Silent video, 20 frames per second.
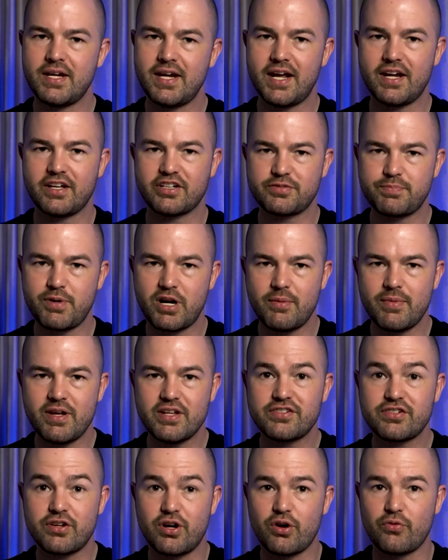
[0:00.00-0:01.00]
And
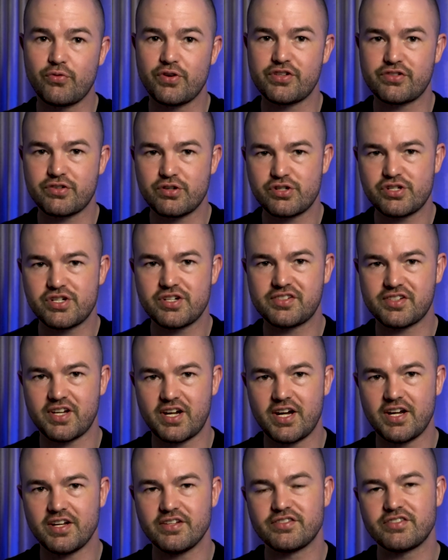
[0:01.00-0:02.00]
experiments are research
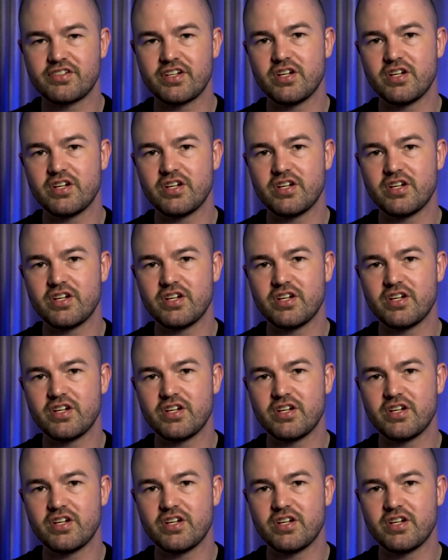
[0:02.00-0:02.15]
designs